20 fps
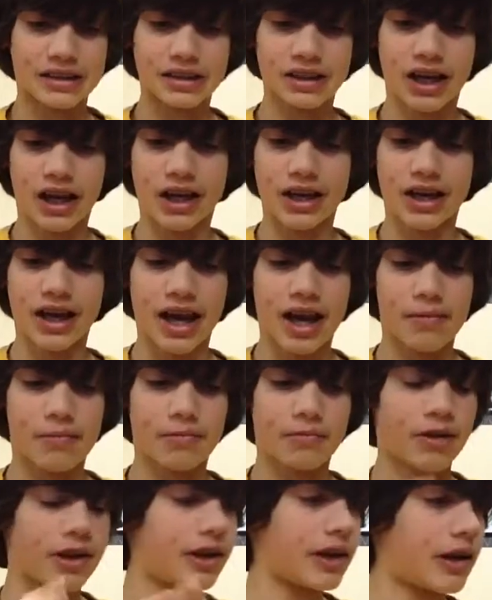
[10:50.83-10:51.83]
not gonna happen
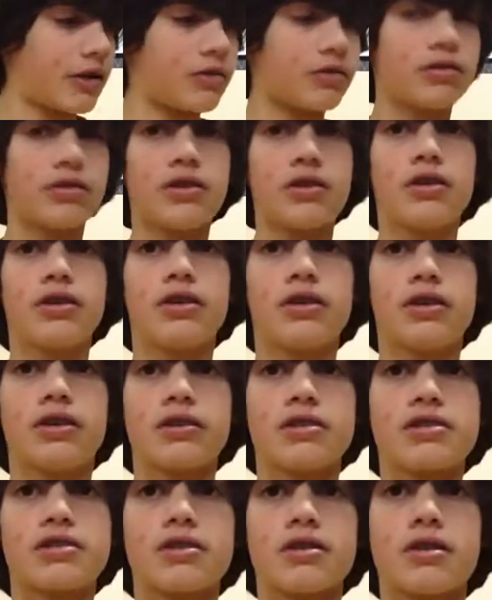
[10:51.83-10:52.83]
right now.
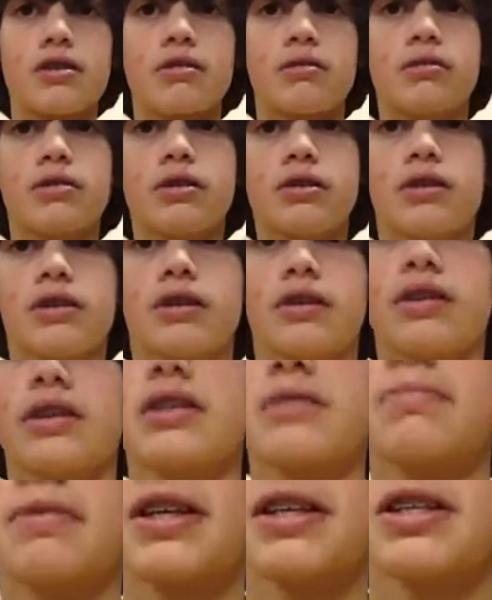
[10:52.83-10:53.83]
So, that's
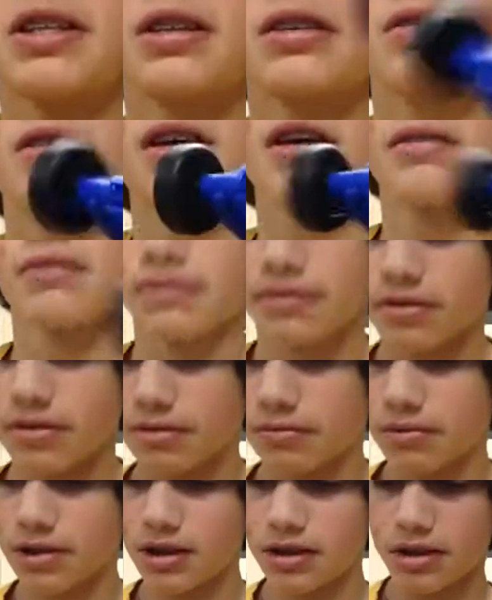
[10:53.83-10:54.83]
basically it for the
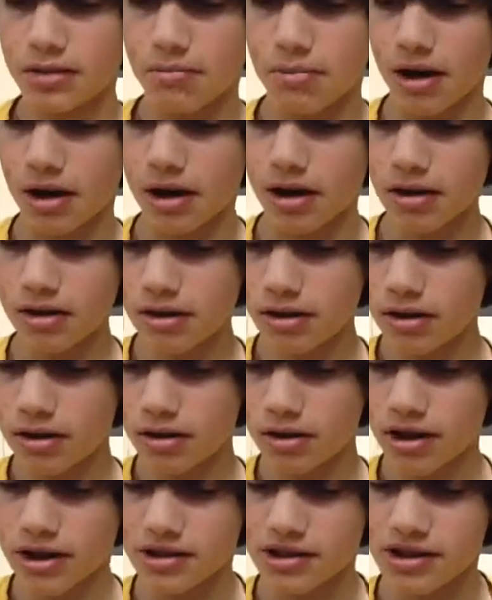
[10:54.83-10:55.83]
wheelie bar
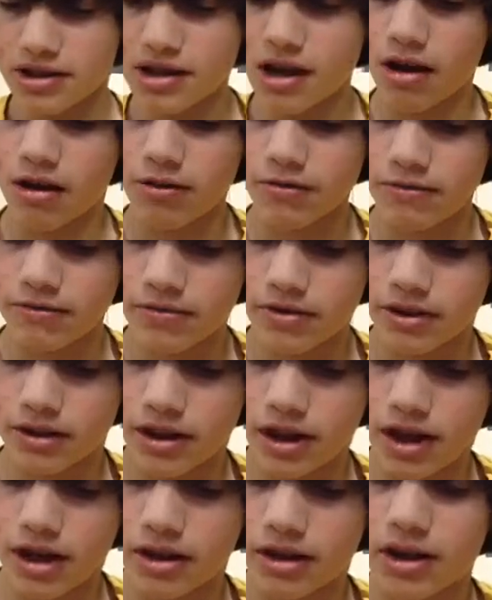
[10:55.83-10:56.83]
itself, and
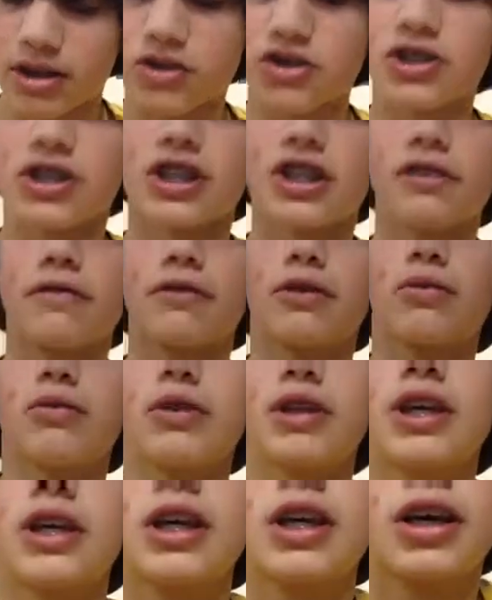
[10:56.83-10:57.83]
then they just give you
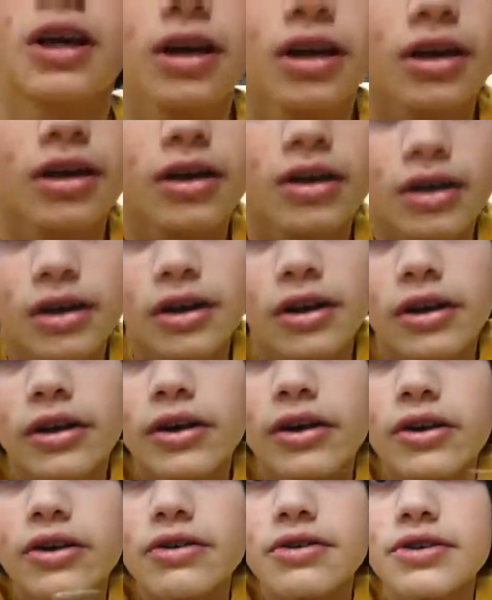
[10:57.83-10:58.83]
the
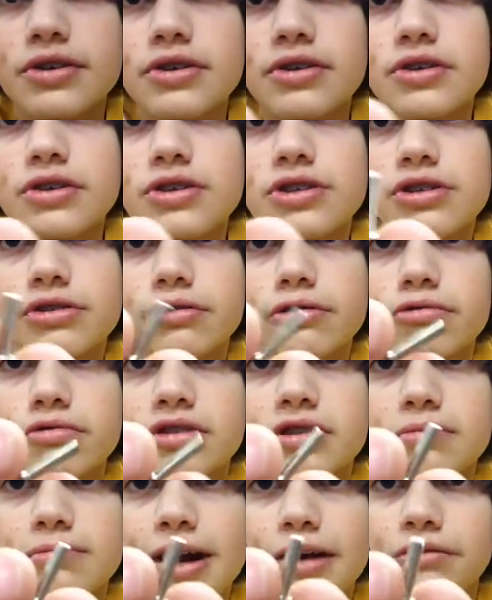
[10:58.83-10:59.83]
screws
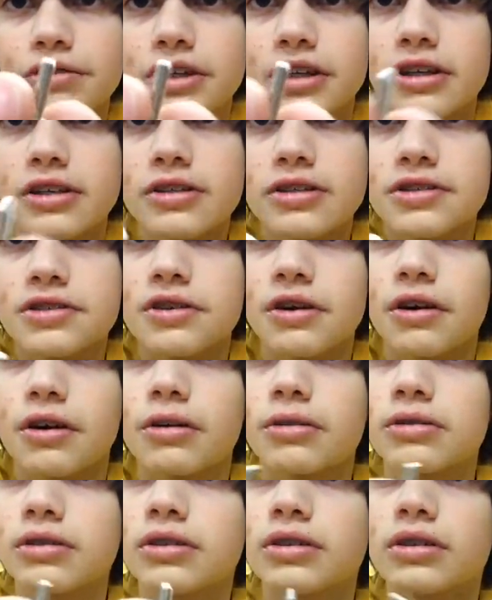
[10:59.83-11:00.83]
to mount it.
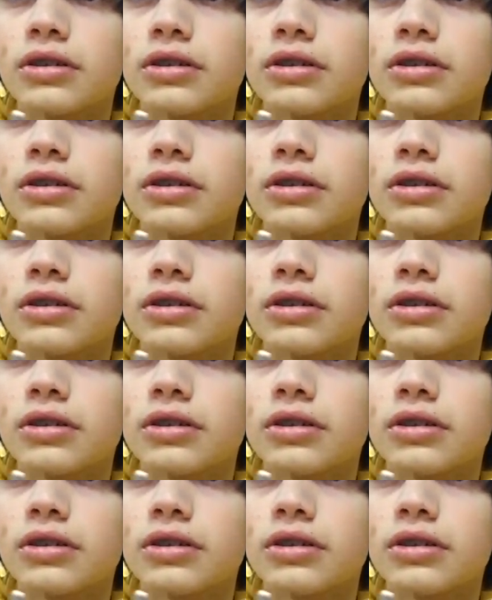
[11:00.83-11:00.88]
So,